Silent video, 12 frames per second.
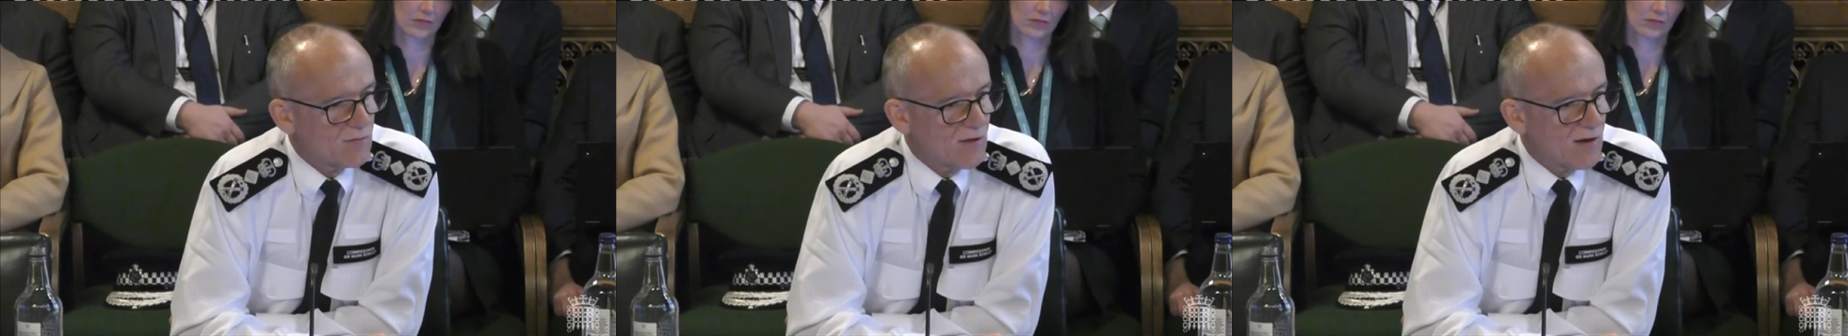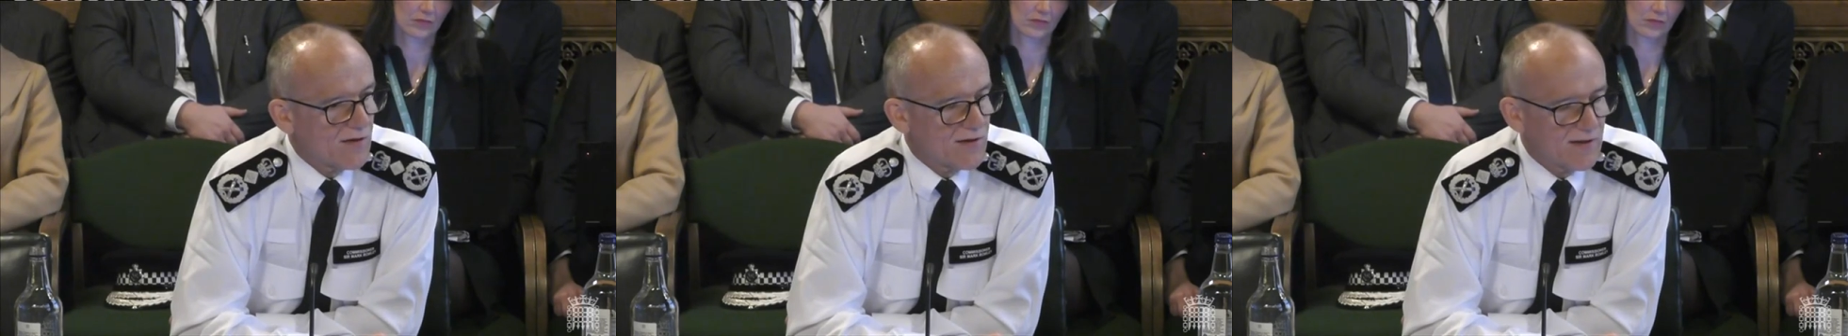
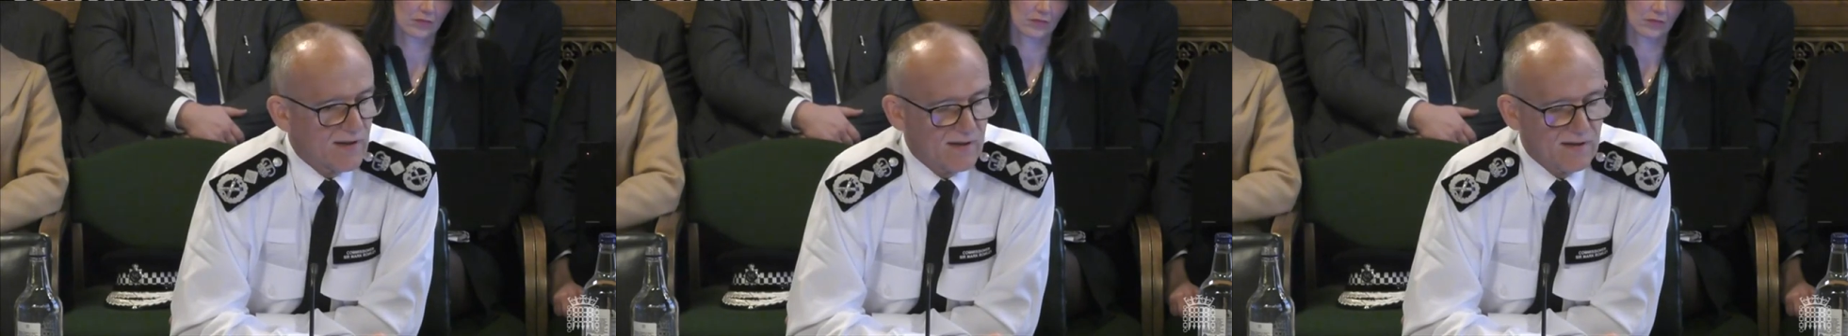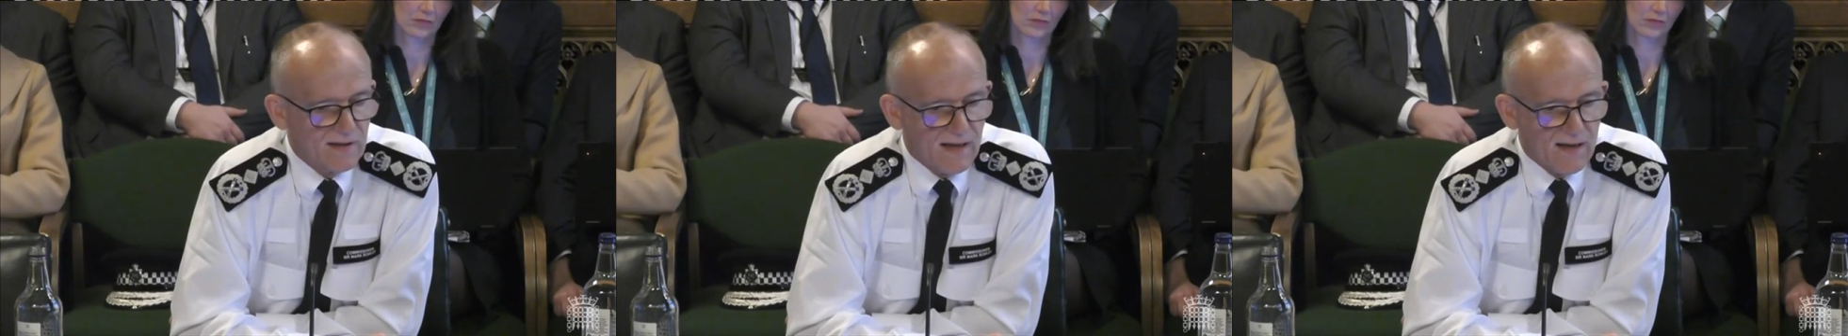rather
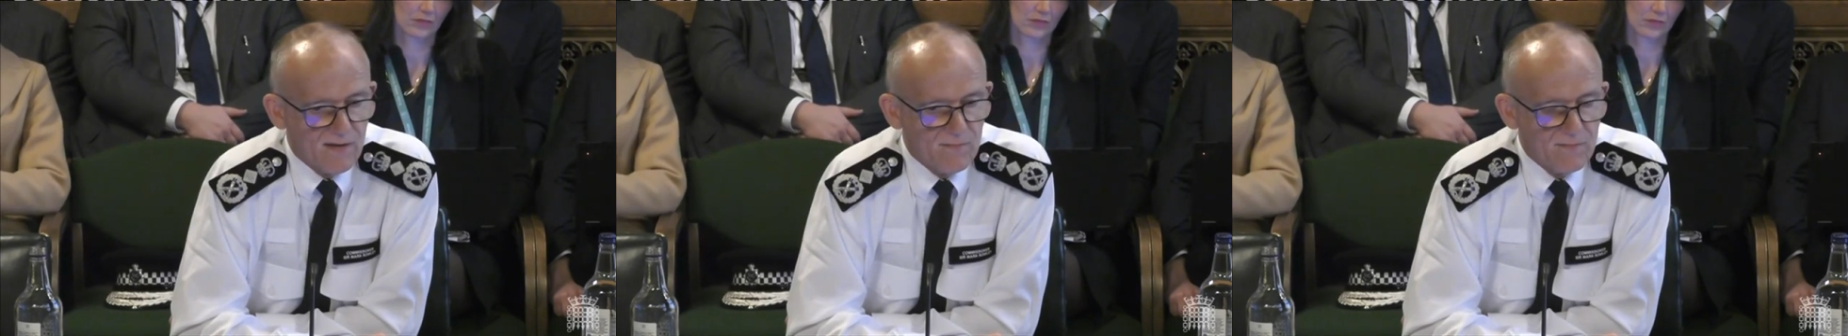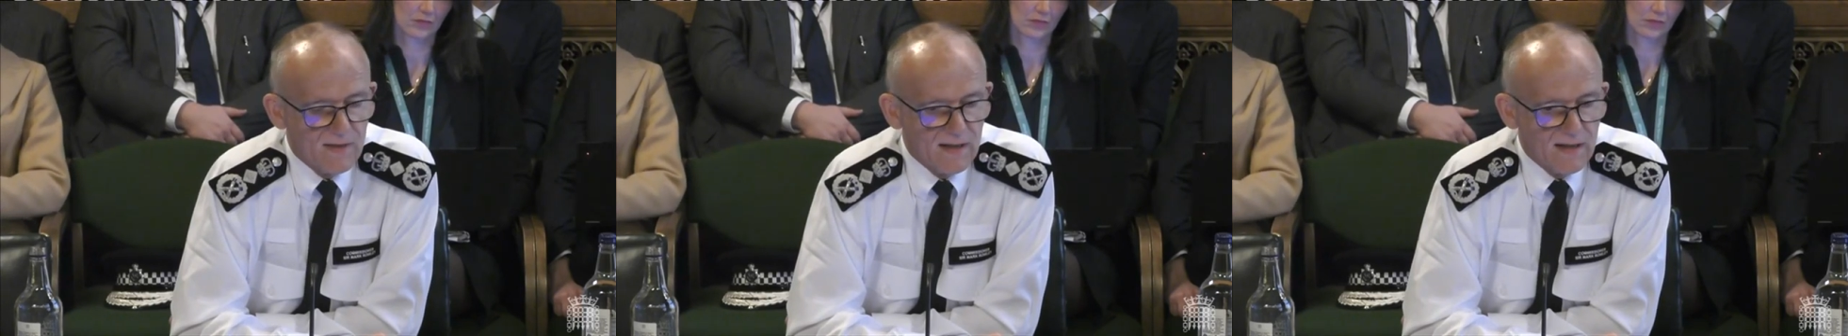than
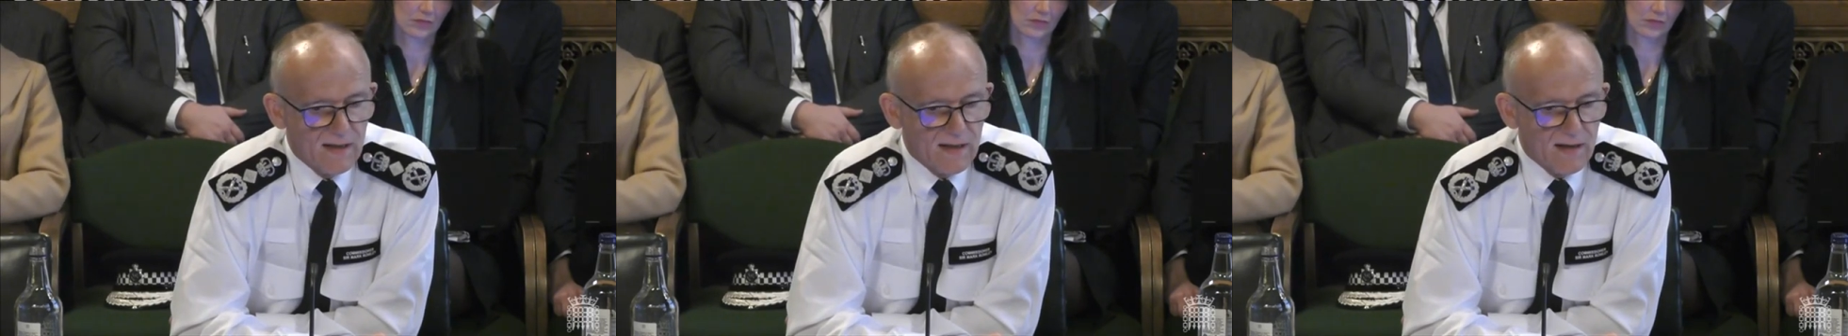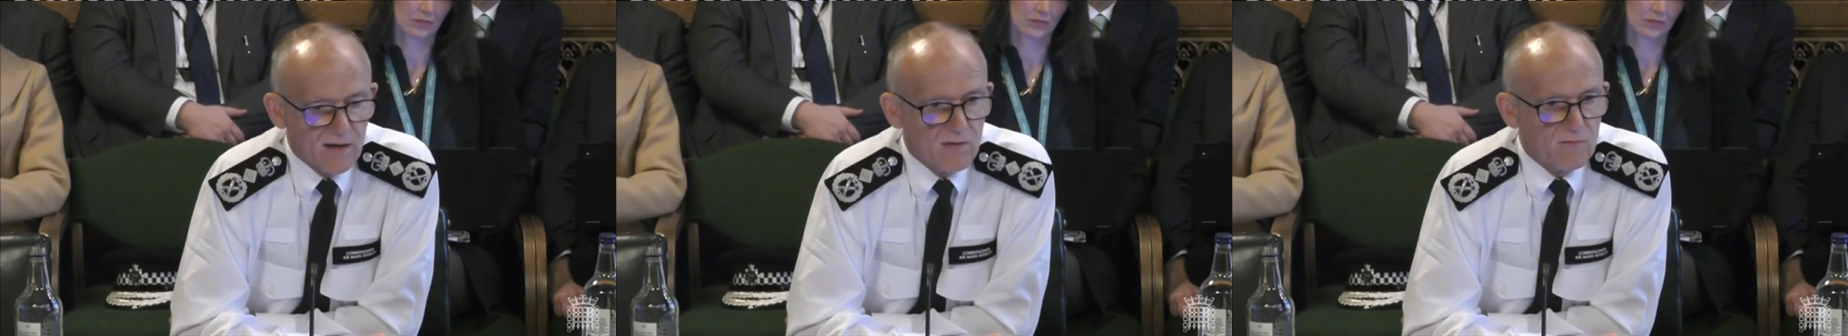
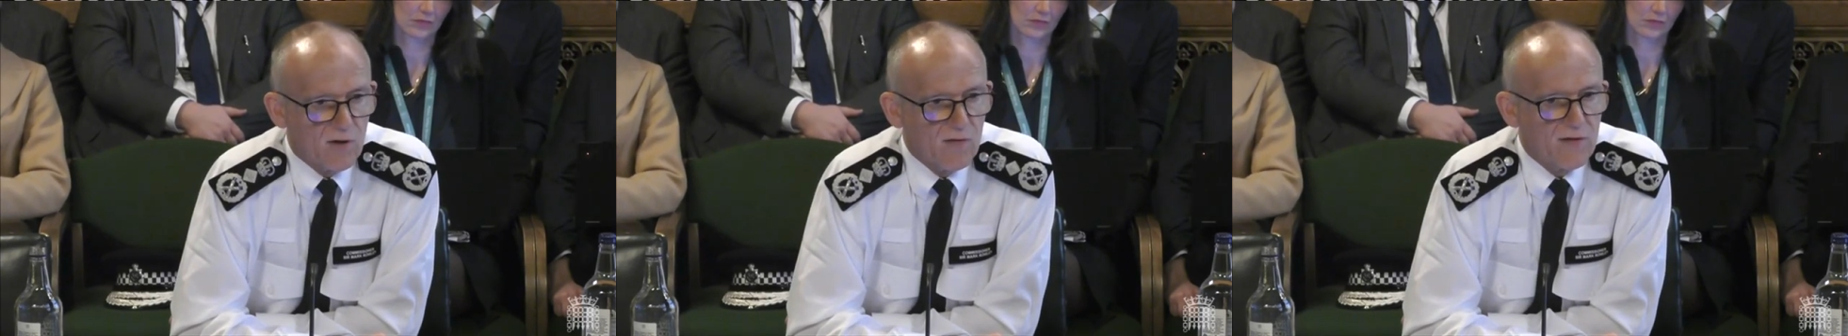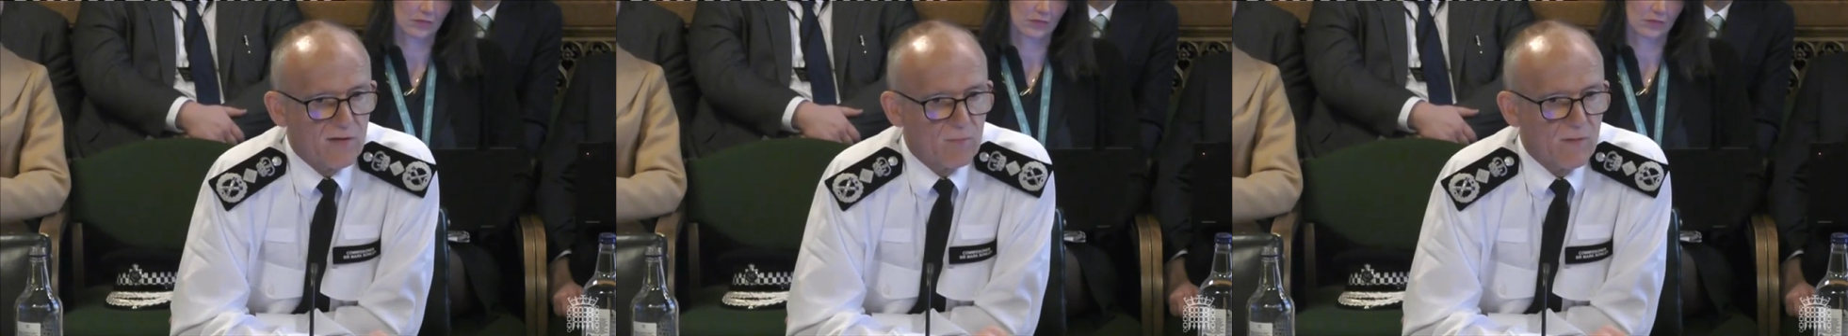
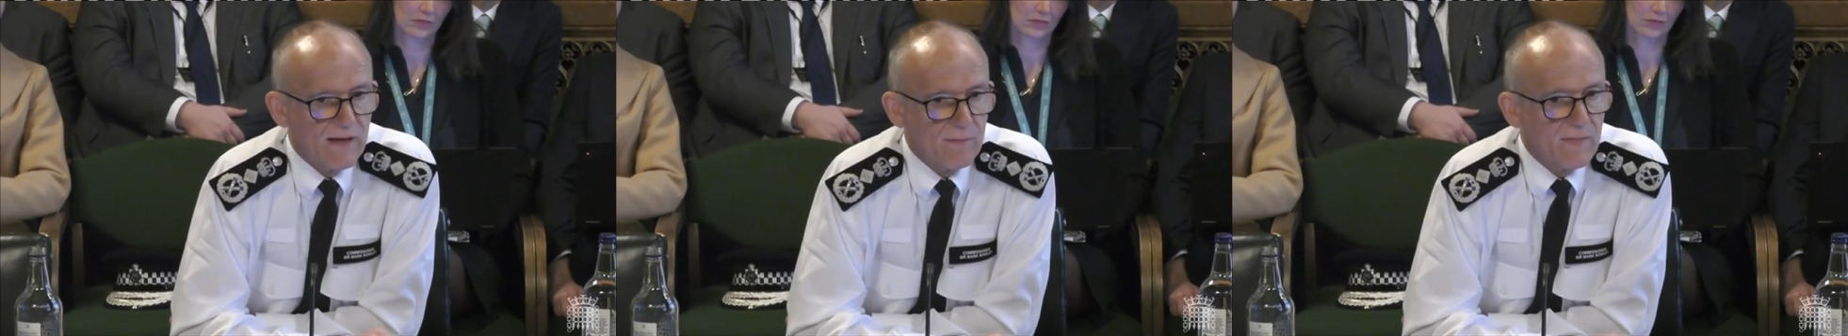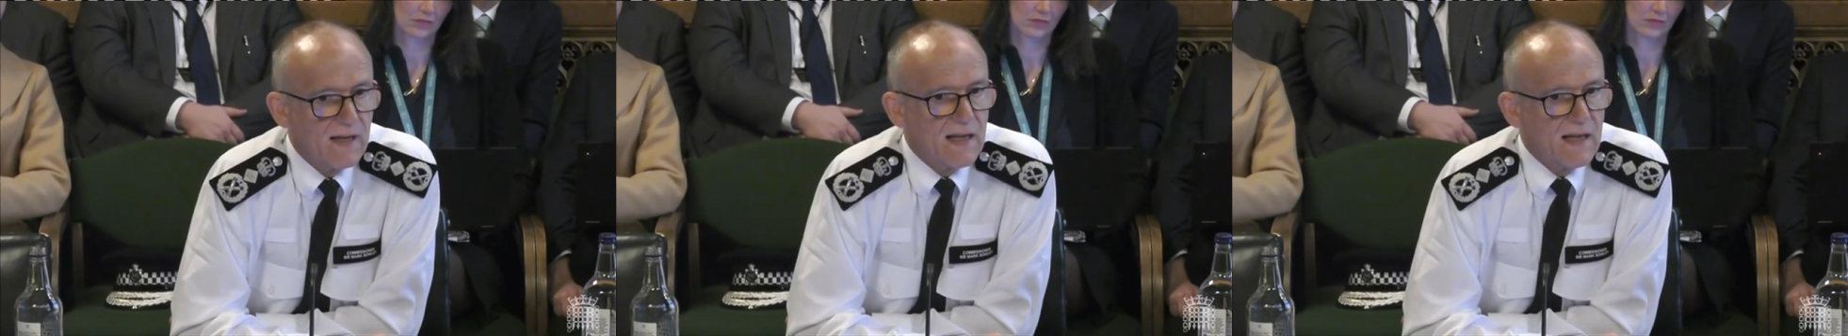rather than win.